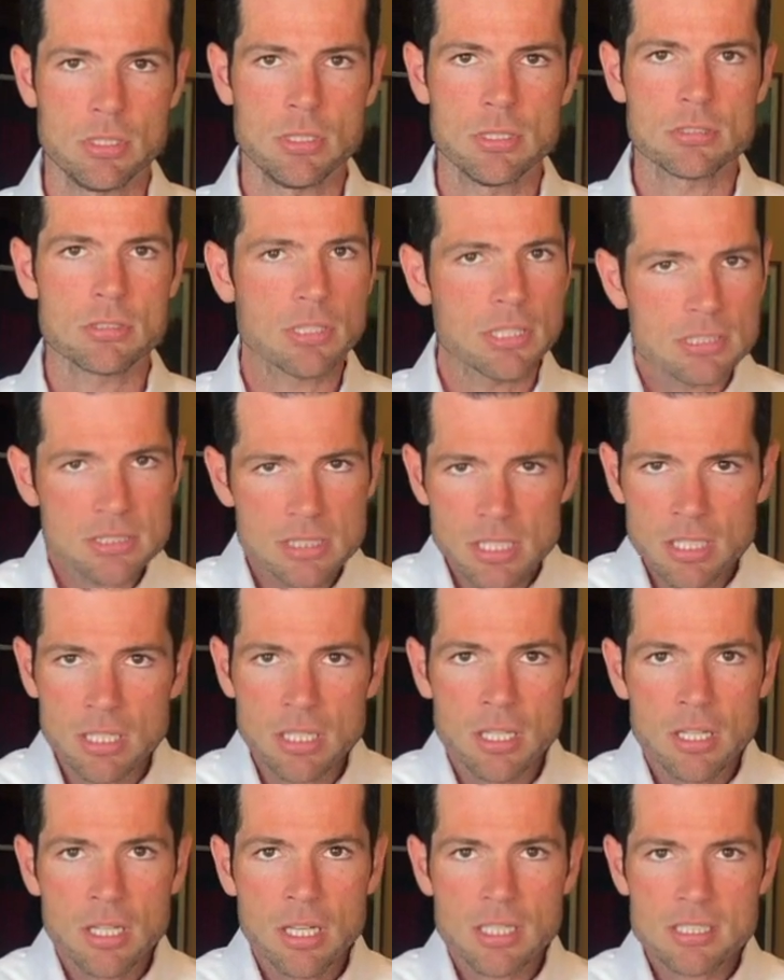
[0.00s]
So let's get
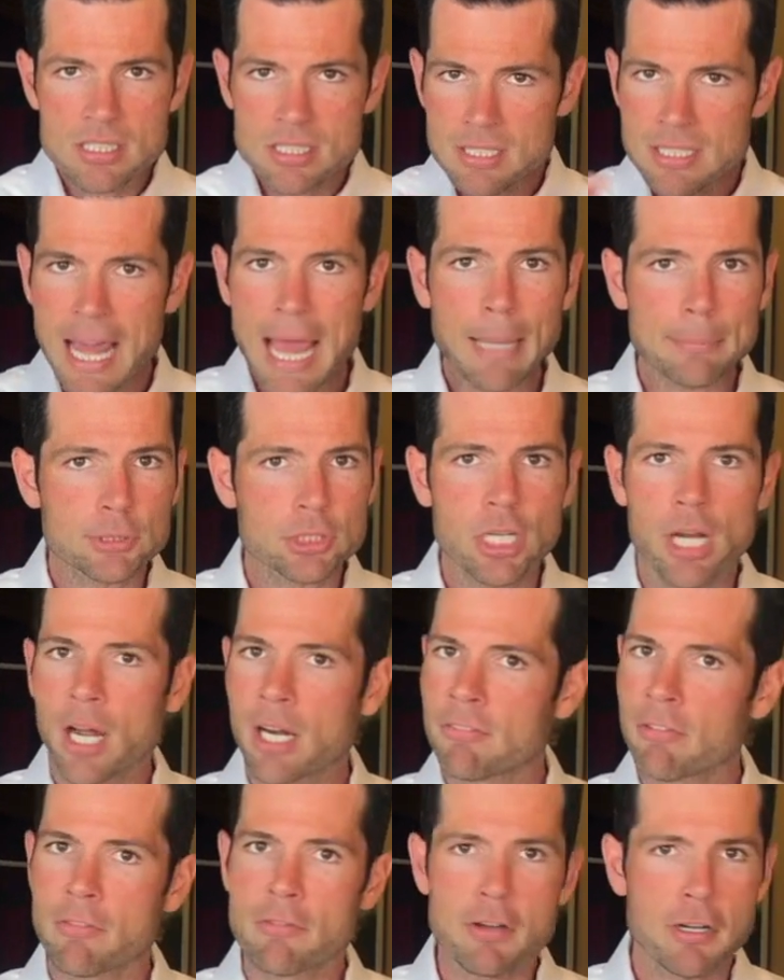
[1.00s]
a snapshot
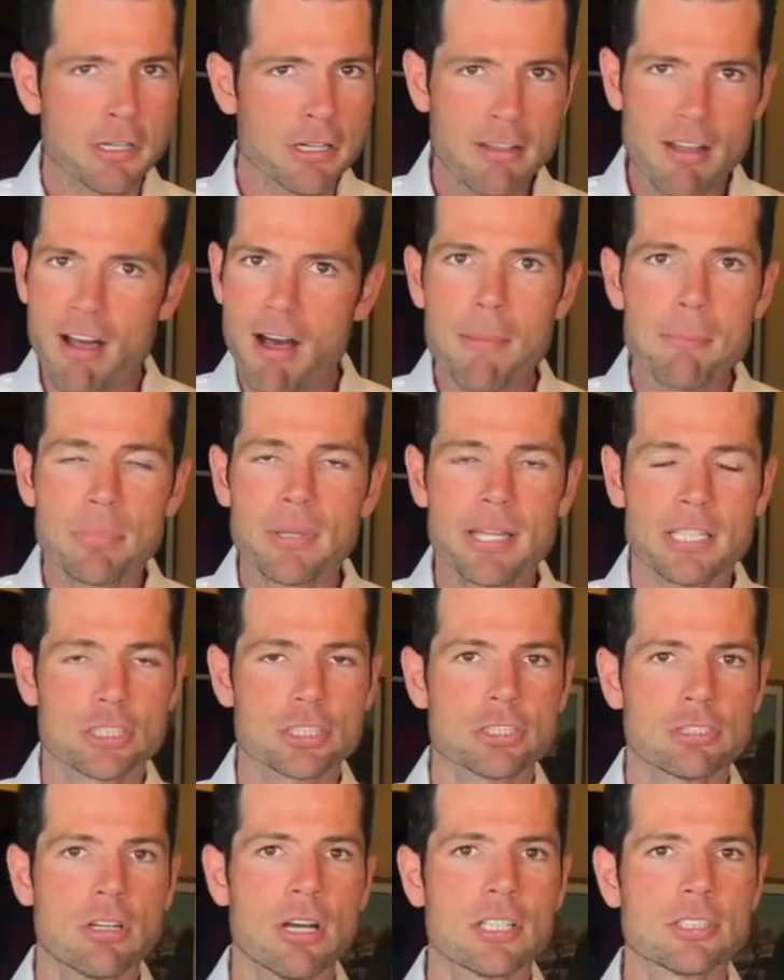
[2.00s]
of a very complex
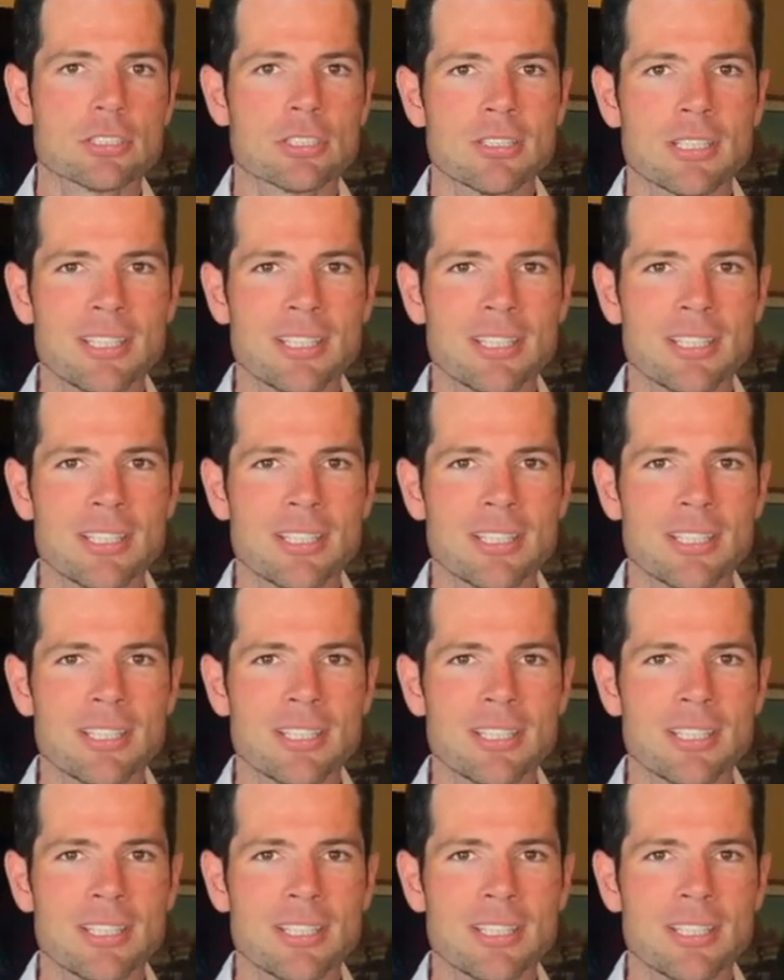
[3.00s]
structure.